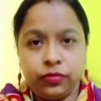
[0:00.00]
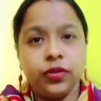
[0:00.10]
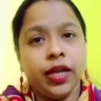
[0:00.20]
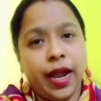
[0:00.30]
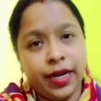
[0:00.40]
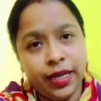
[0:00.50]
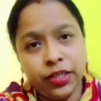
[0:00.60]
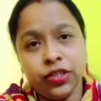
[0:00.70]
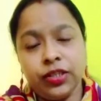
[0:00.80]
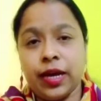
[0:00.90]
And each
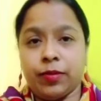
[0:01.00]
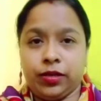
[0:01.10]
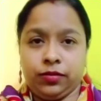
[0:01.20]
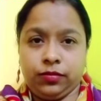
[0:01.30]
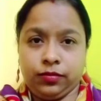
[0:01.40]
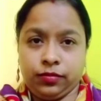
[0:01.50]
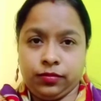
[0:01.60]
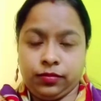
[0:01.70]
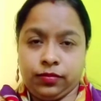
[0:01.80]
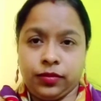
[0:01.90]
stamen
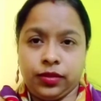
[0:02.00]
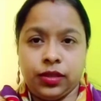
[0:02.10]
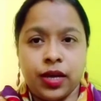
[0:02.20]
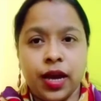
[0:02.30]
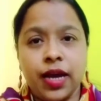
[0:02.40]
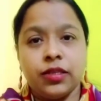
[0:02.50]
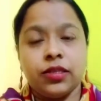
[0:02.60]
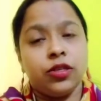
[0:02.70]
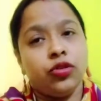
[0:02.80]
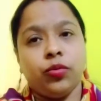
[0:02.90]
has
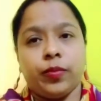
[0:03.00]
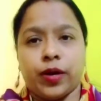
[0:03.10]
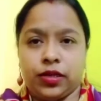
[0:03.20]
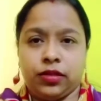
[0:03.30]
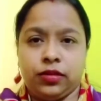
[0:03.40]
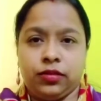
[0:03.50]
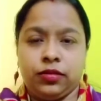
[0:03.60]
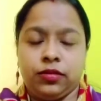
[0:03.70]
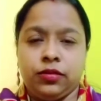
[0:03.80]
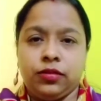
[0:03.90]
two parts.
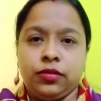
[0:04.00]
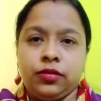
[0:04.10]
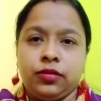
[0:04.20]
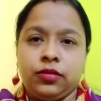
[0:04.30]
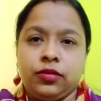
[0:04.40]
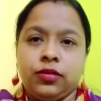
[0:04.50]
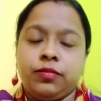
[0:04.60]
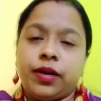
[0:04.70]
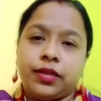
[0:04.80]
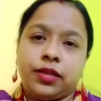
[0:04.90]

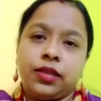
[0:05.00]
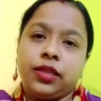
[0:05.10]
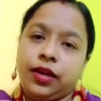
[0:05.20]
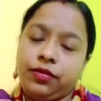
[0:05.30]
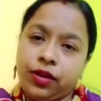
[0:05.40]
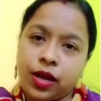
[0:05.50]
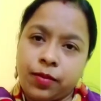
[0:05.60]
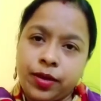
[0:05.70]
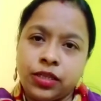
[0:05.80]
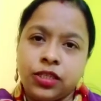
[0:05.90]
Basal thin
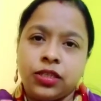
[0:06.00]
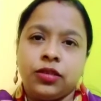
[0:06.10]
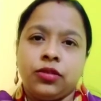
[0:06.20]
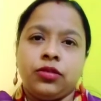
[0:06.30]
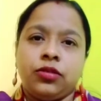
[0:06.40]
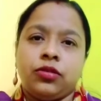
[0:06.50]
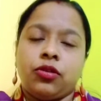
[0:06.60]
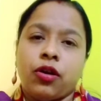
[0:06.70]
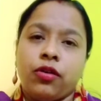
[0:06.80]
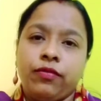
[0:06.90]
filament
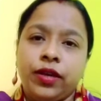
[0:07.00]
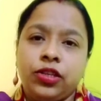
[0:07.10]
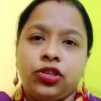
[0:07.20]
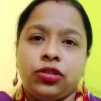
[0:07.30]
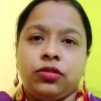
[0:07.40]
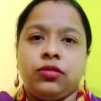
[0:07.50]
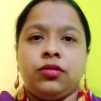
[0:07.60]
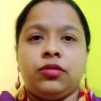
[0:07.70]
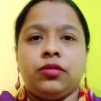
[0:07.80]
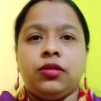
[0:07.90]
on which
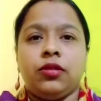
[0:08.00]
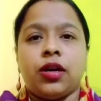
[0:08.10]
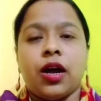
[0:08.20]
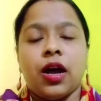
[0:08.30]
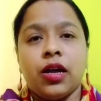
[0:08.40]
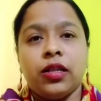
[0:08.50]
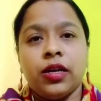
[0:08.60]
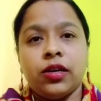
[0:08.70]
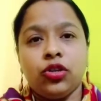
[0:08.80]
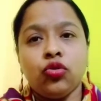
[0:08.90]

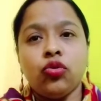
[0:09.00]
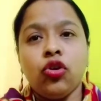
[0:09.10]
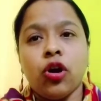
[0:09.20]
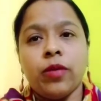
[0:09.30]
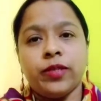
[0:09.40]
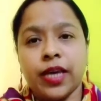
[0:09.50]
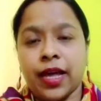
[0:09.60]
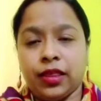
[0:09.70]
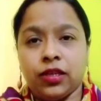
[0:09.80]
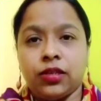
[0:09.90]
there are two lobes
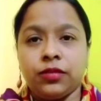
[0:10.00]
anther,